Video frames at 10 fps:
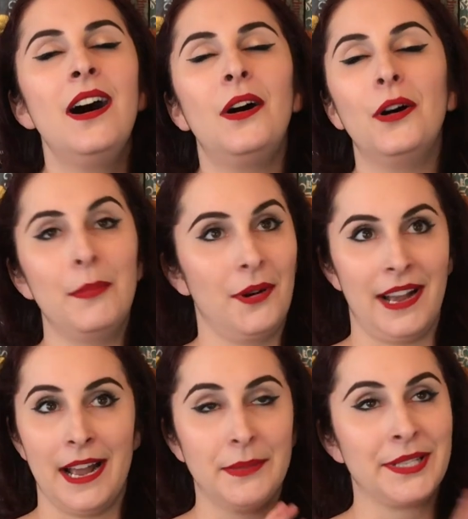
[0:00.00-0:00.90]
Oh boy,
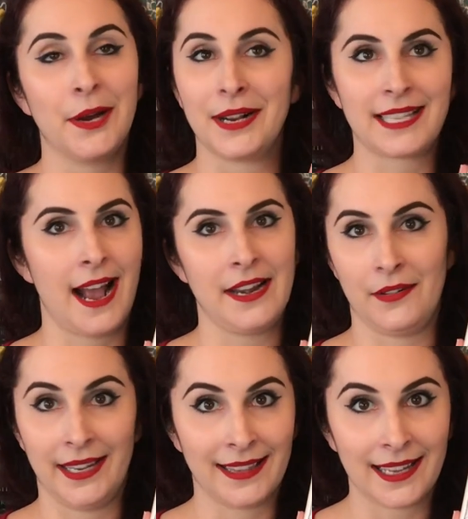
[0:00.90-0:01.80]
I'm so excited to
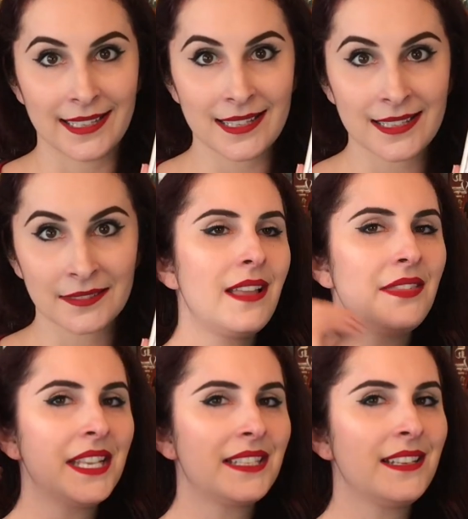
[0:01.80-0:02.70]
read this.
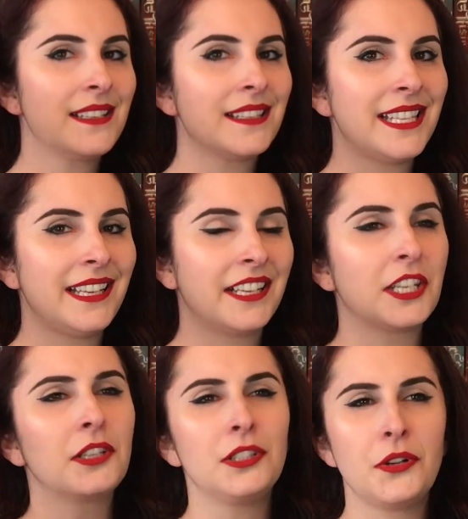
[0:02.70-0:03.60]
This is the
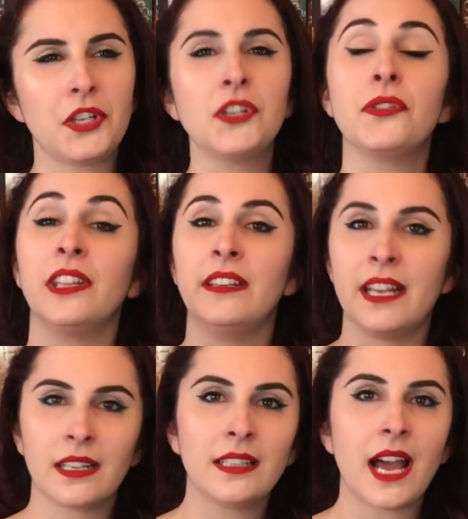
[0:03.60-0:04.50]
conclusion to the
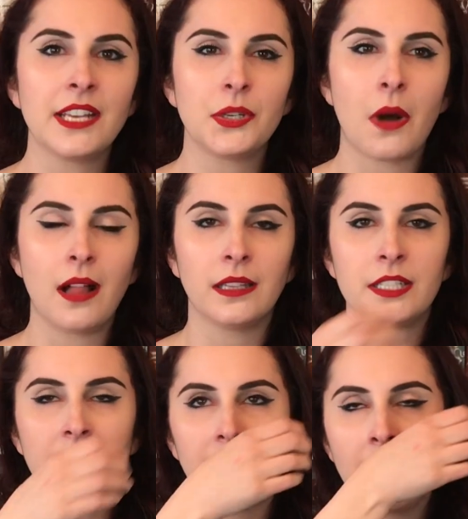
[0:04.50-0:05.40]
Nikolai
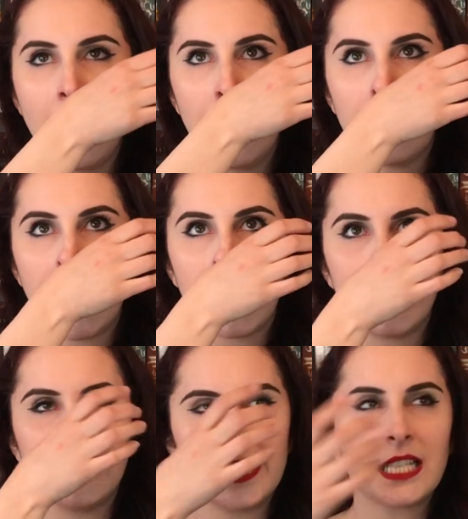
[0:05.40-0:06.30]
duology,
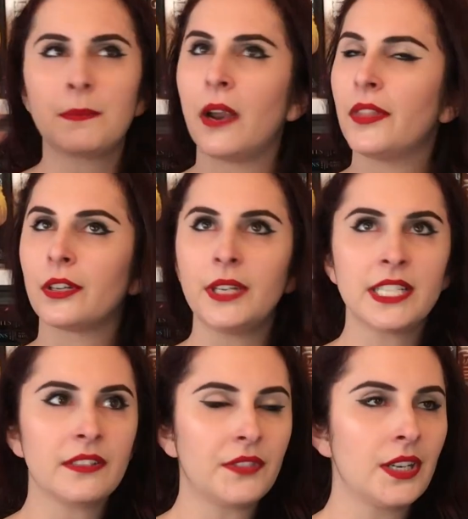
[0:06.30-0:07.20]
and this is part of the
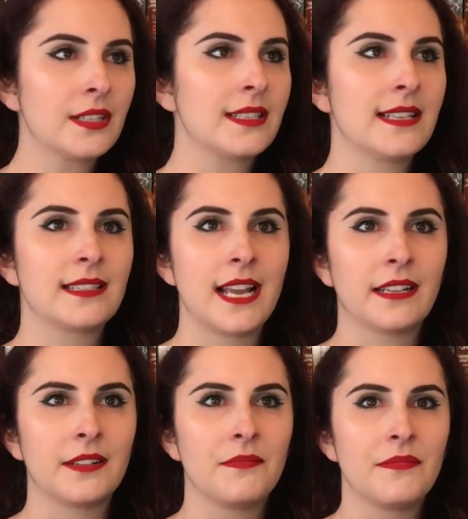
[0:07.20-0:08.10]
Grishaverse. It's
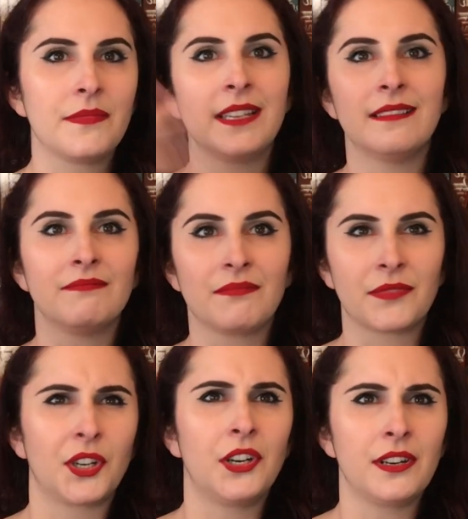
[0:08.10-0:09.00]
like the
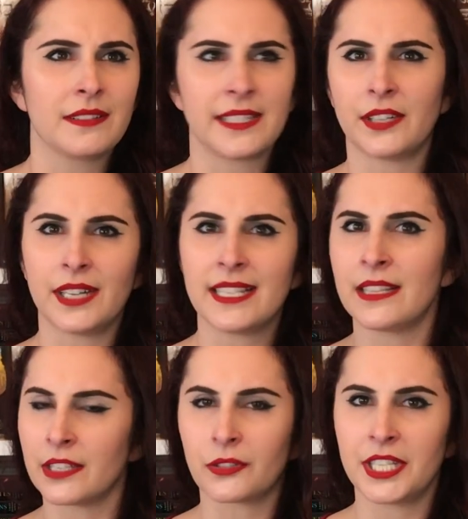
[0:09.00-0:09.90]
third series
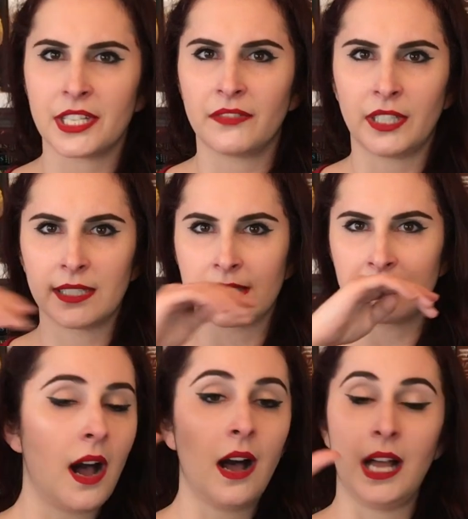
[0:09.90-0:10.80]
in the Grishaverse.
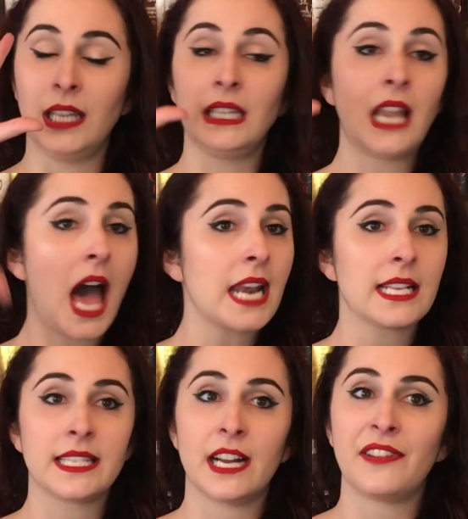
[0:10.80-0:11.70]
A lot of
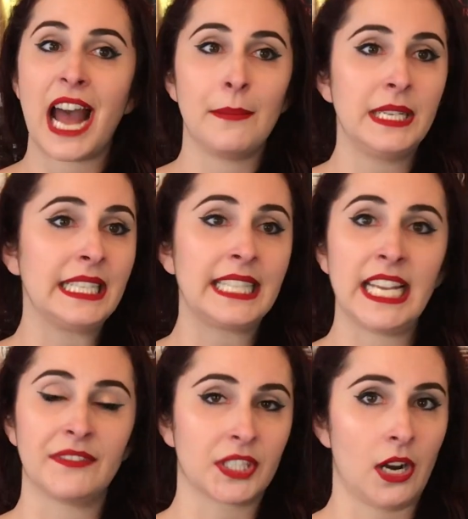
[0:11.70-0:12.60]
stuff happened in
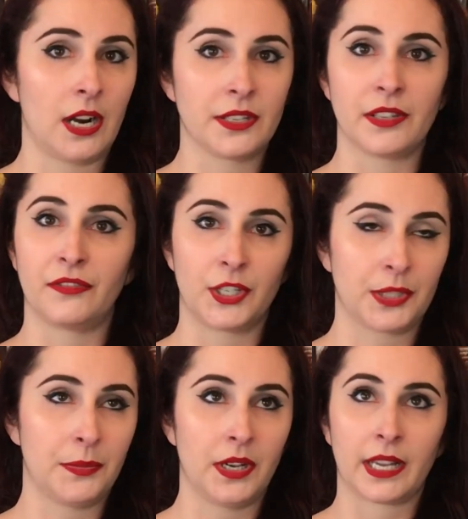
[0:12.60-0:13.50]
King of Scars, the
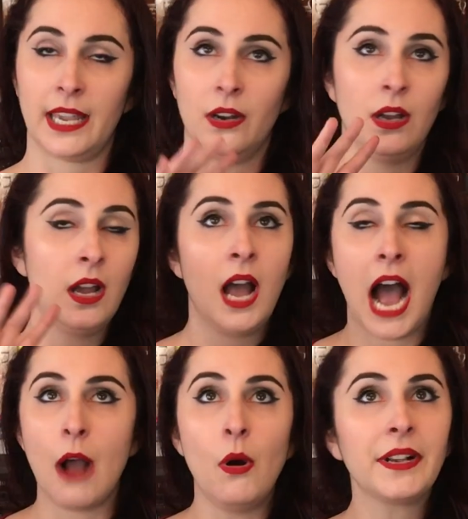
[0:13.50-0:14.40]
first book, and
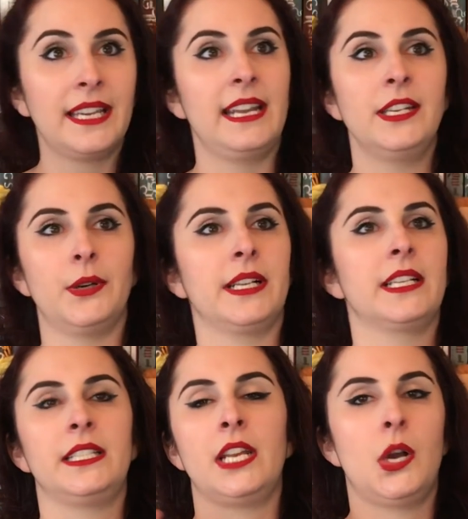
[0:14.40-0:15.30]
I won't get into it
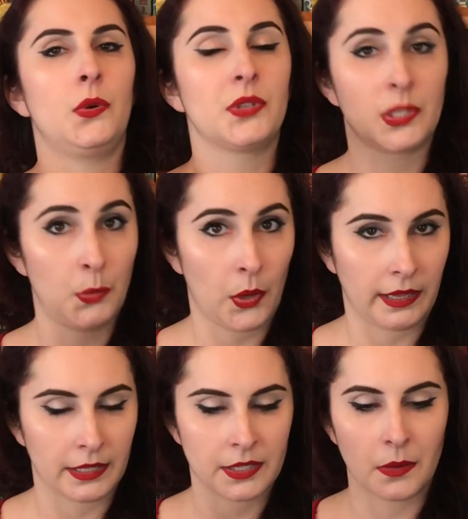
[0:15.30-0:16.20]
because, you know,
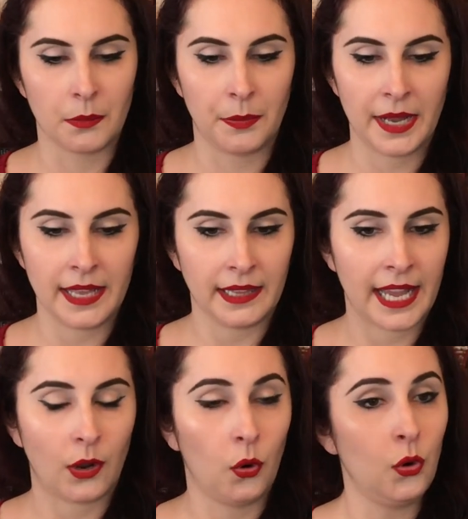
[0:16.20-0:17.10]
spoilers, but
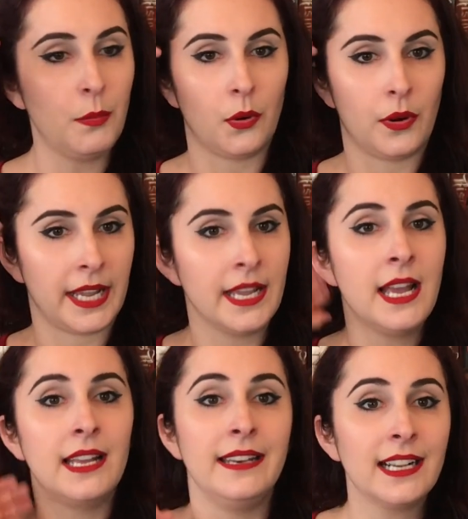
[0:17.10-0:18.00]
like, oh boy,
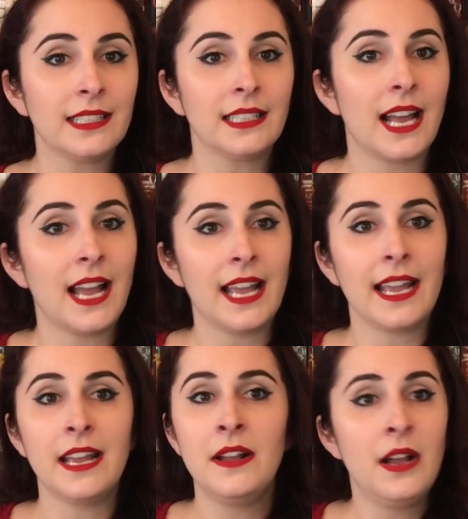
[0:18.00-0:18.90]

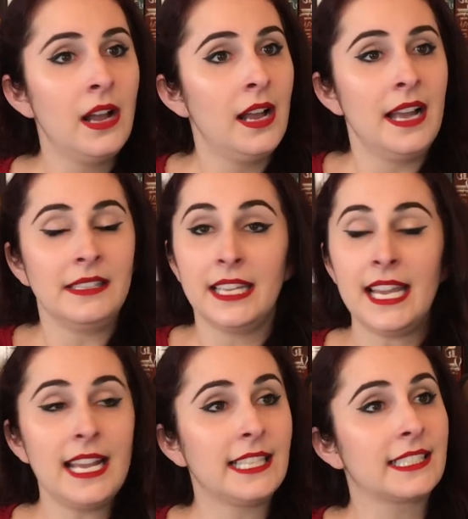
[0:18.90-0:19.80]
Nikolai,
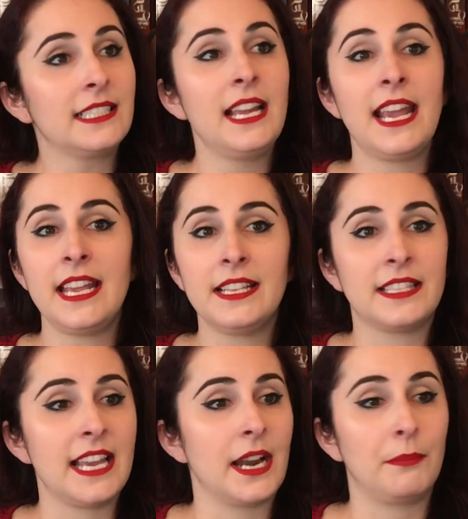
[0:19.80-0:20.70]
he's
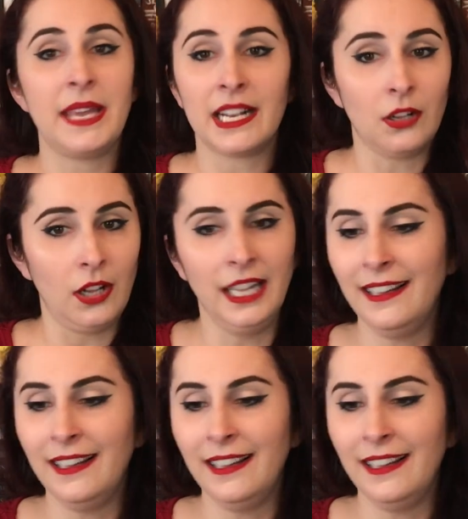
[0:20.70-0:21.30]
in a pickle.